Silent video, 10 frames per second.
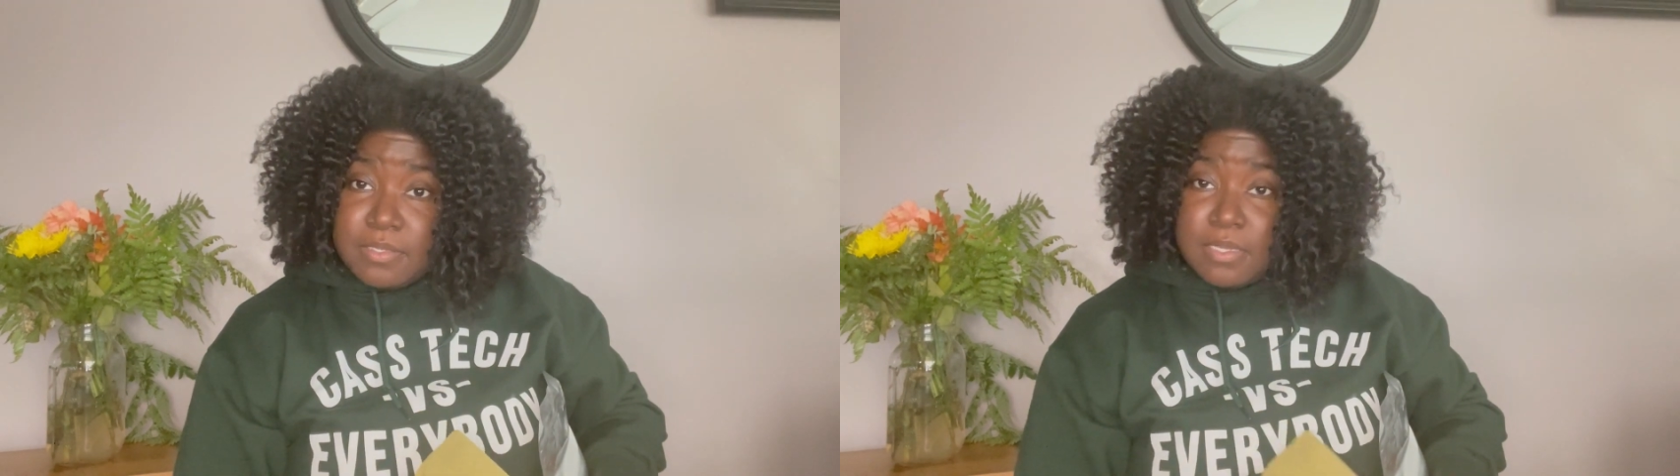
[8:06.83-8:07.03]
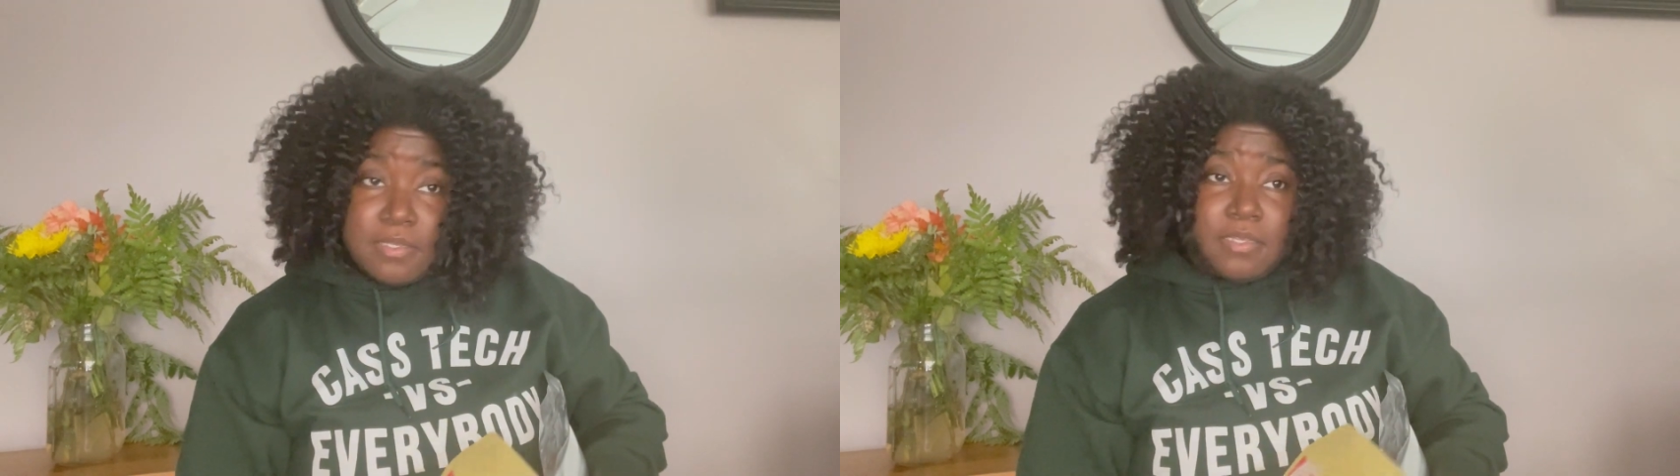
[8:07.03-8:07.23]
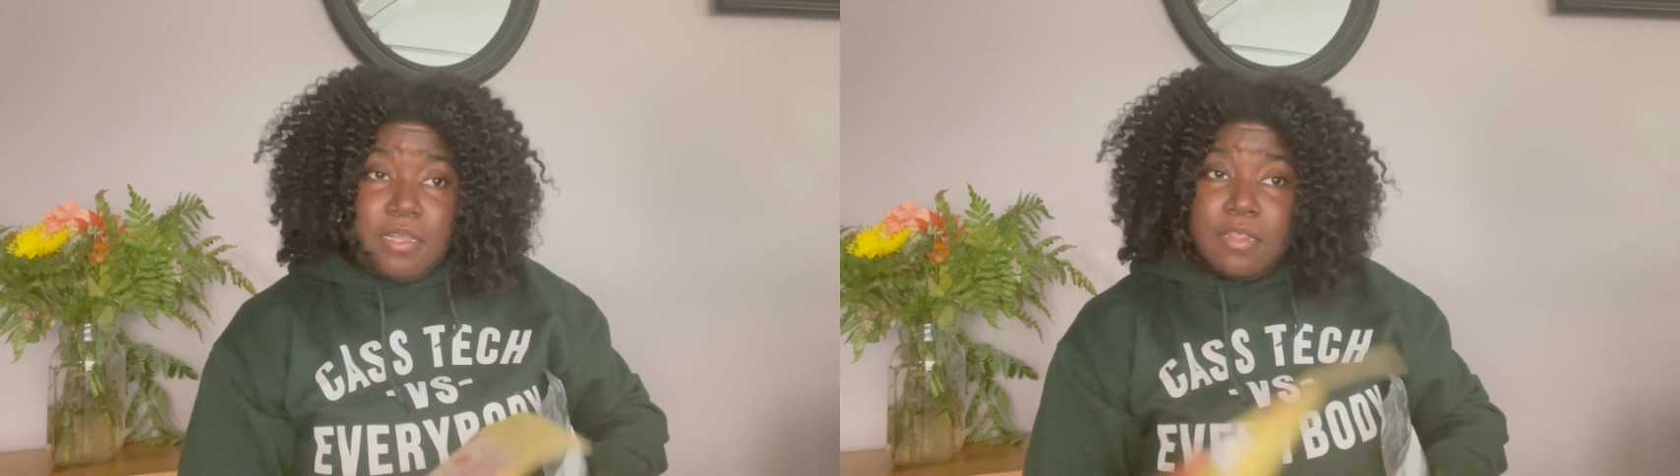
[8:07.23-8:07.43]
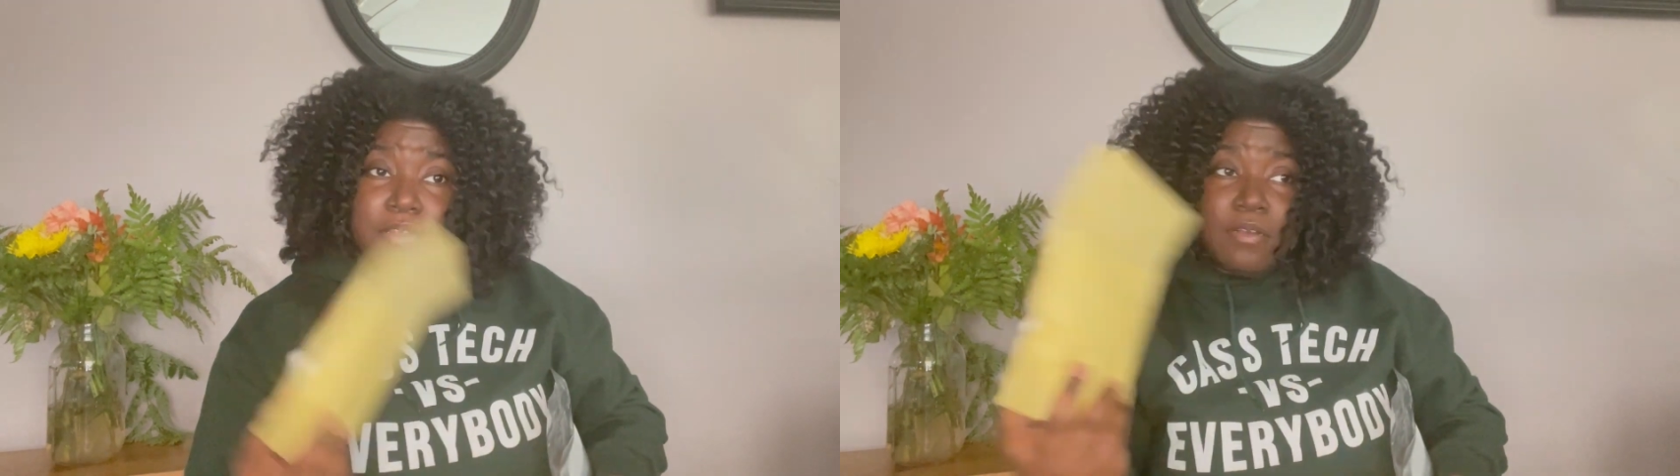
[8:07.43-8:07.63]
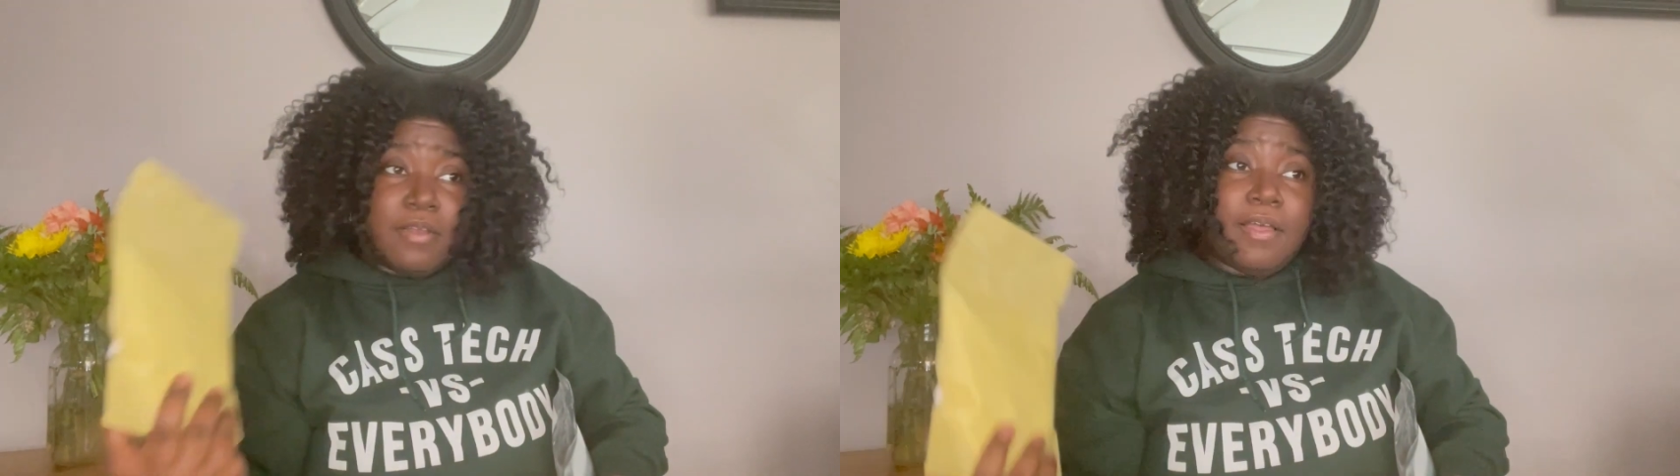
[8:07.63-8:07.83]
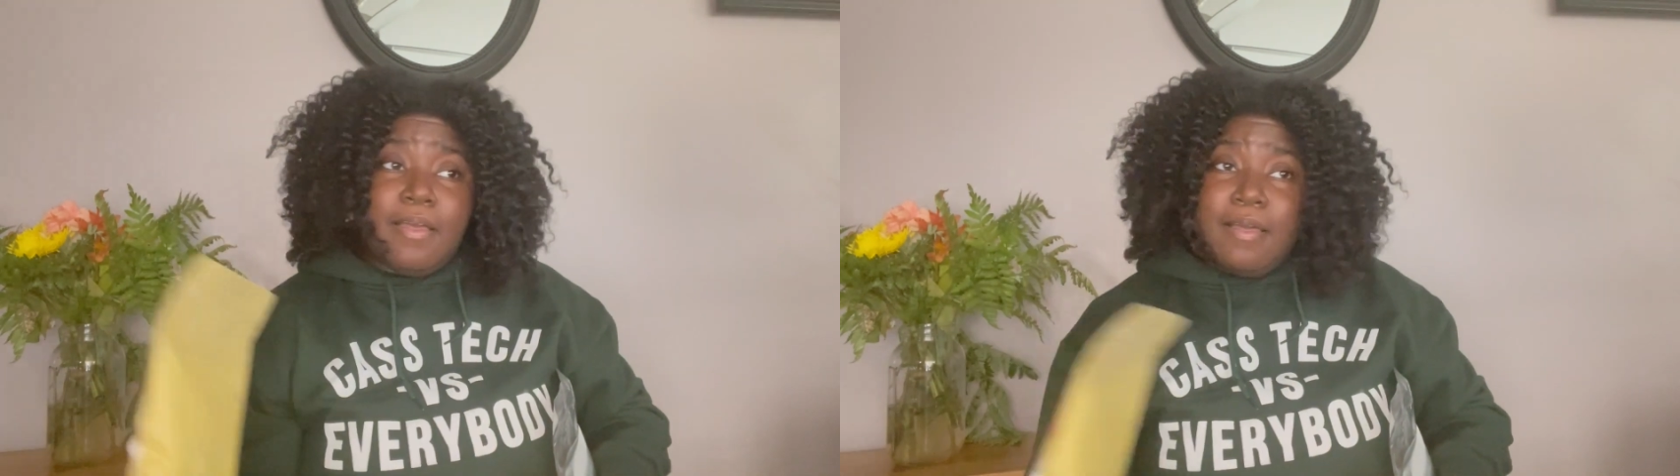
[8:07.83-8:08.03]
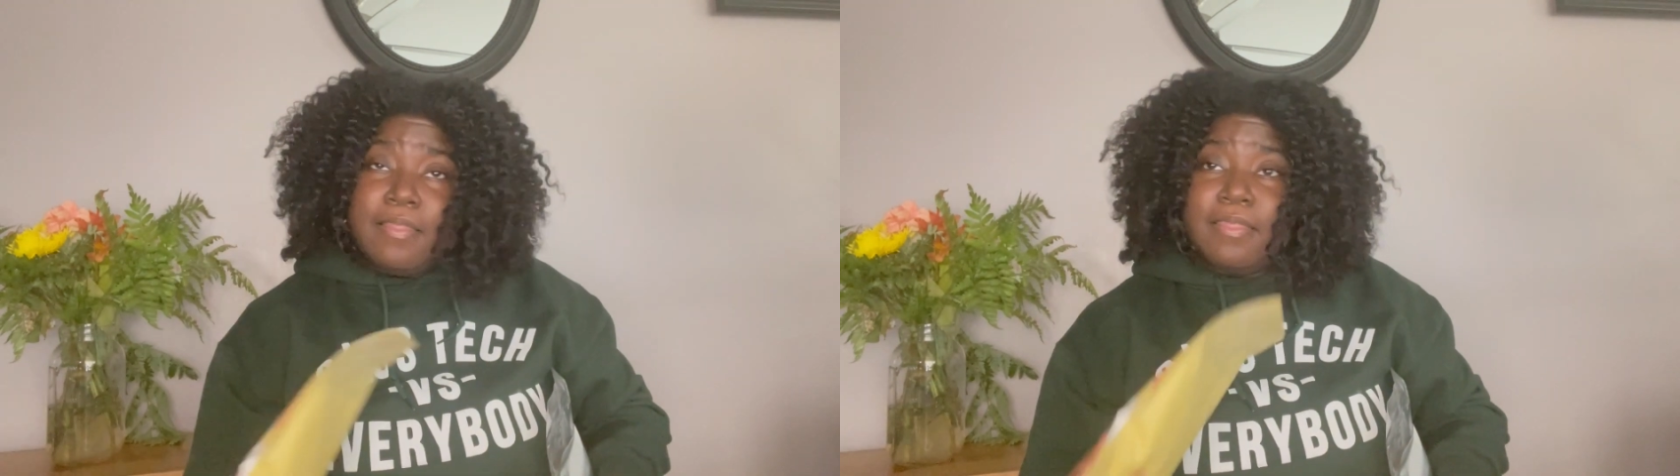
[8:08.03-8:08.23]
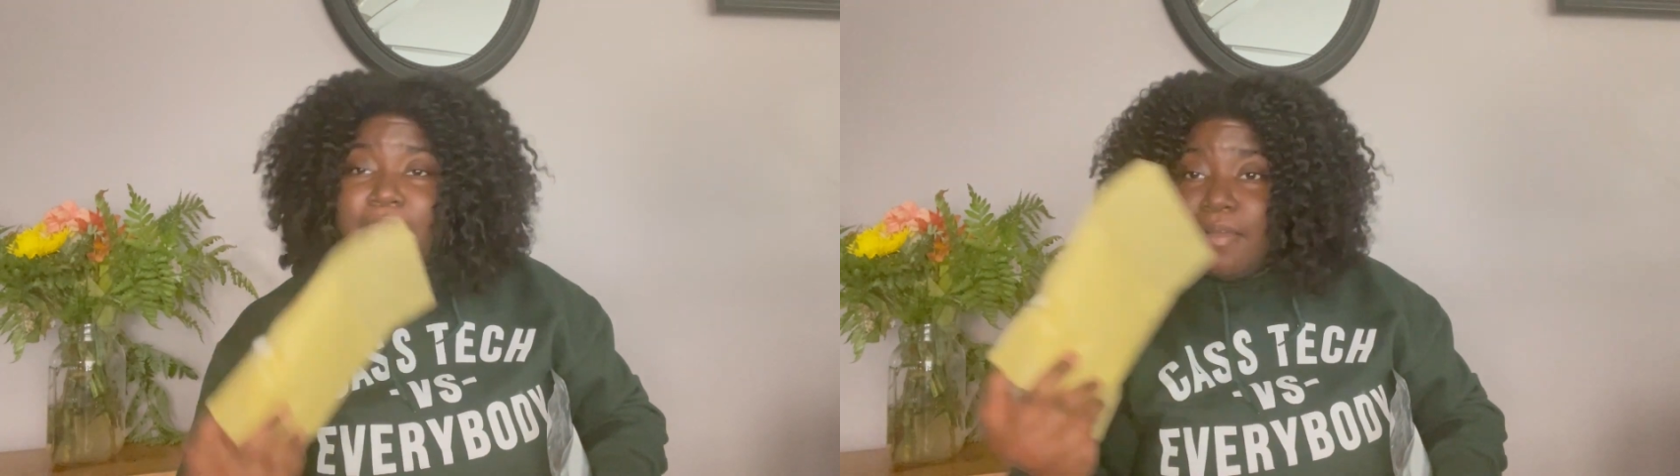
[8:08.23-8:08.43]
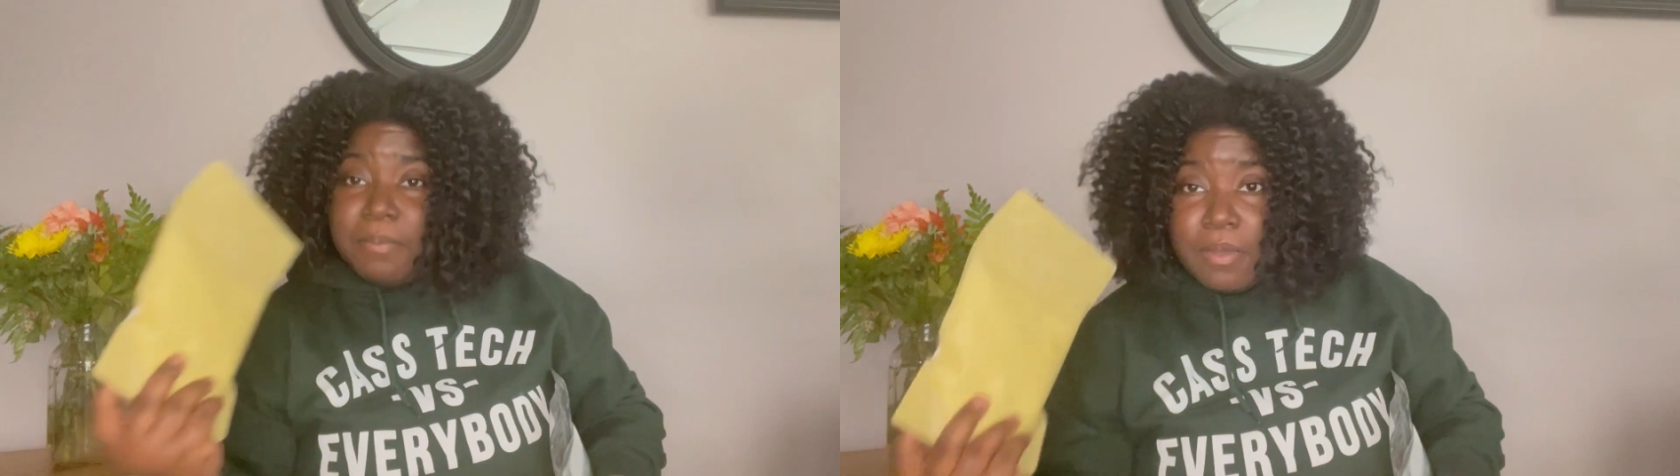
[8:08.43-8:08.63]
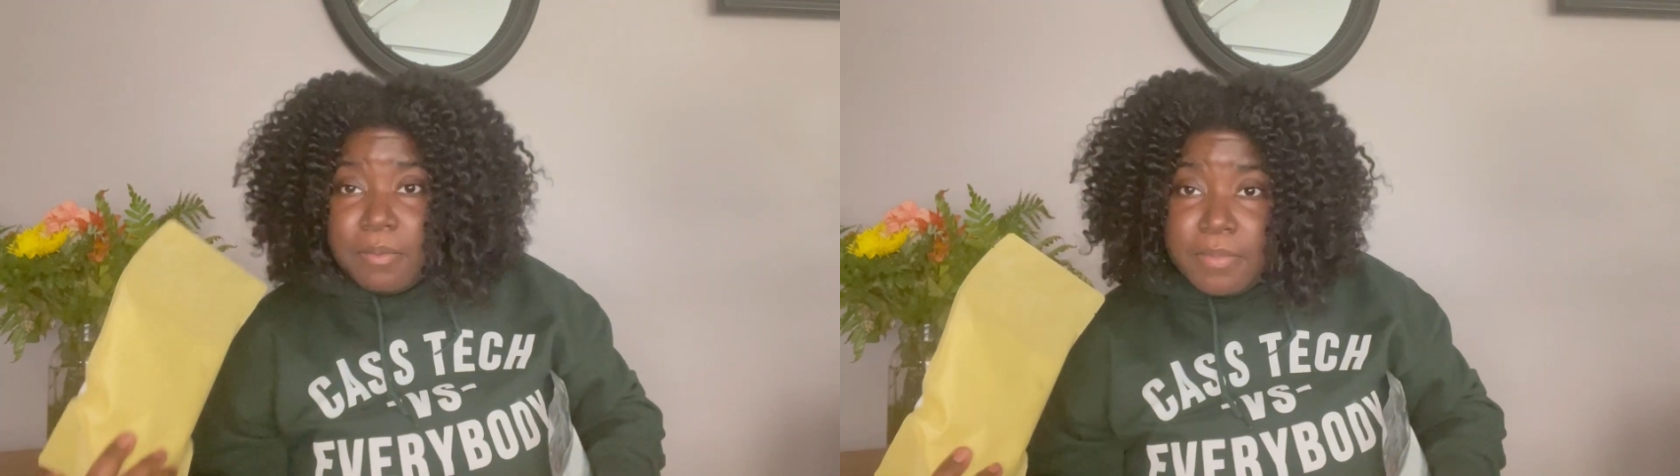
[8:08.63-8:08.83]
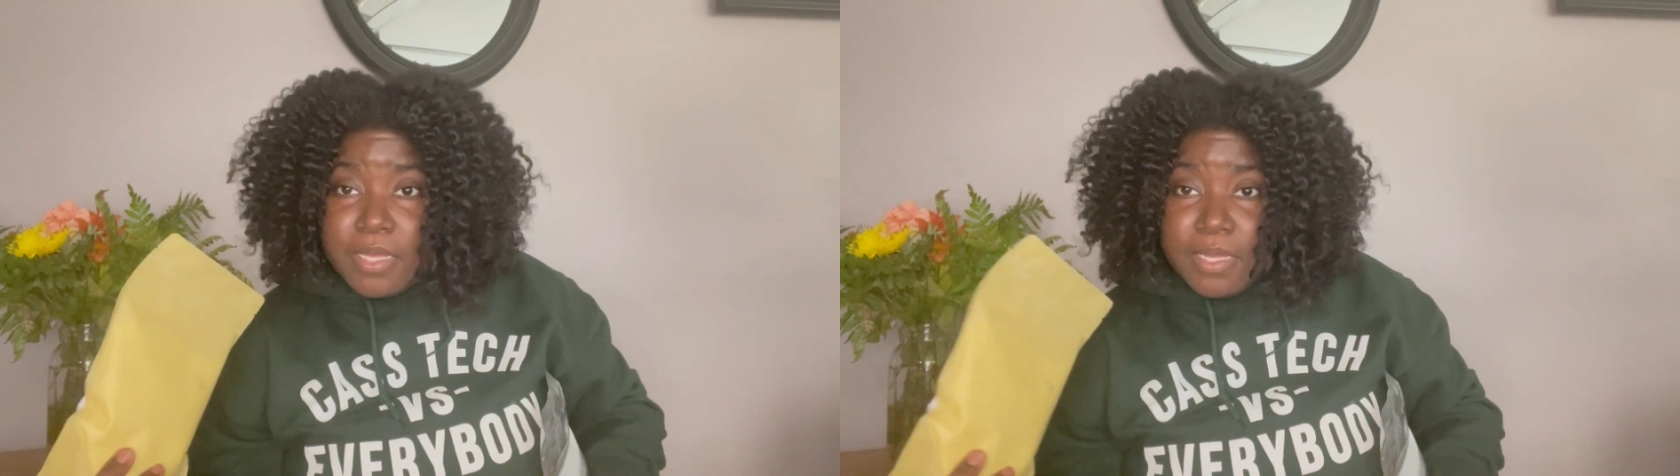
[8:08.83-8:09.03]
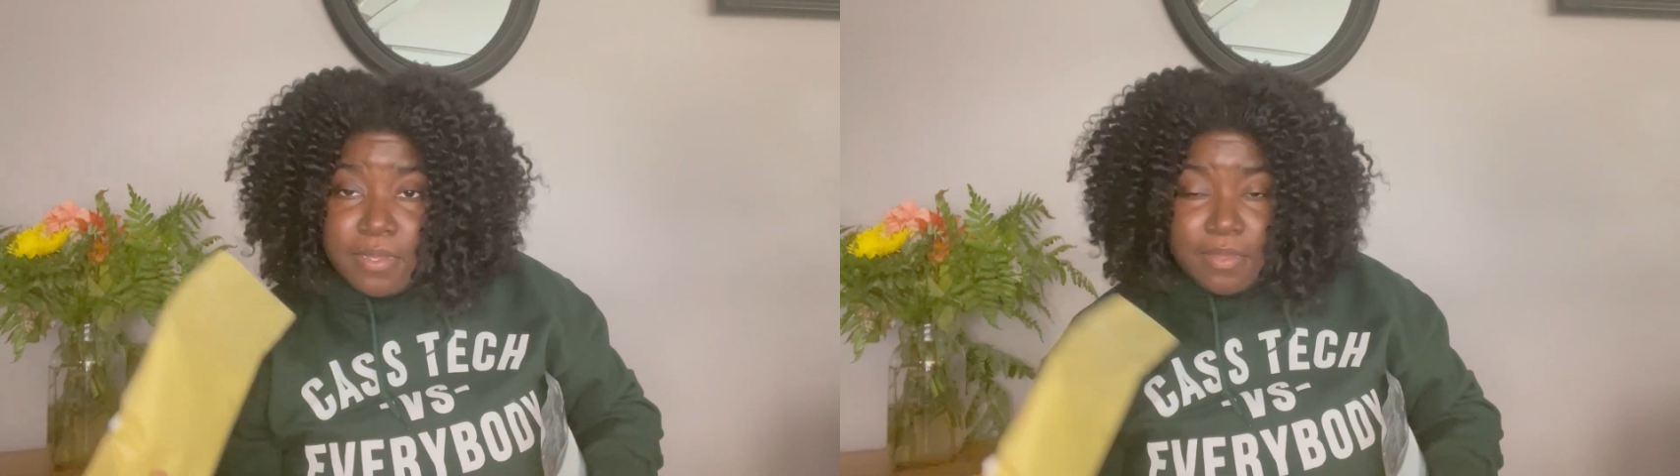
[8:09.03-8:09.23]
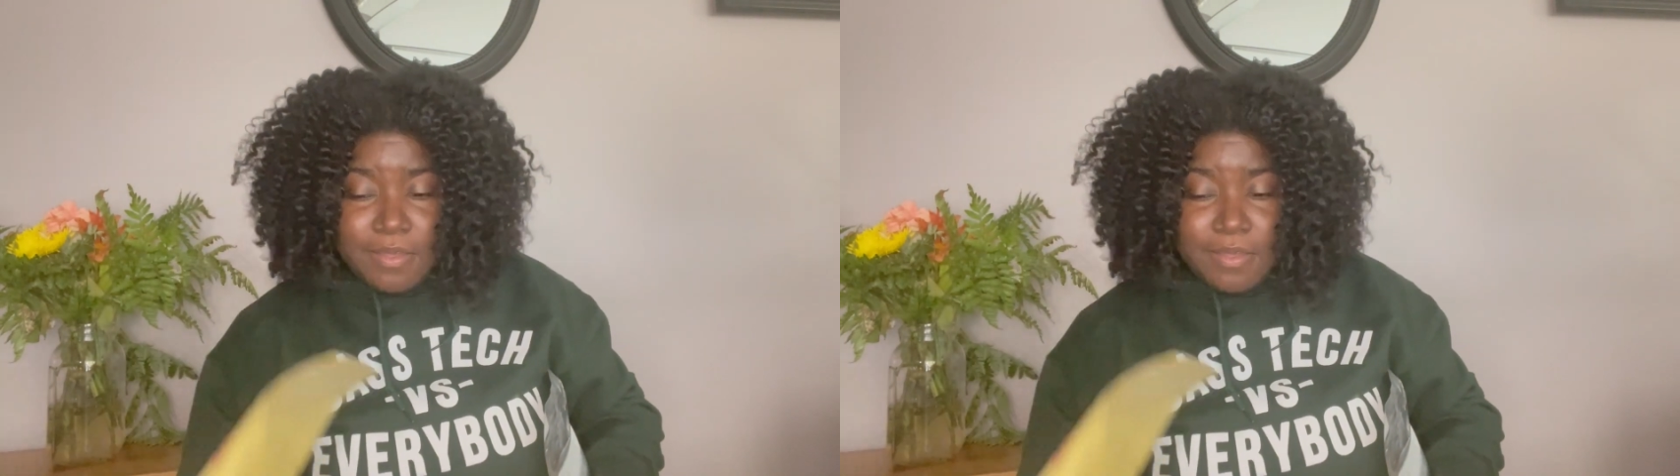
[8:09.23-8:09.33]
That's another thing about me.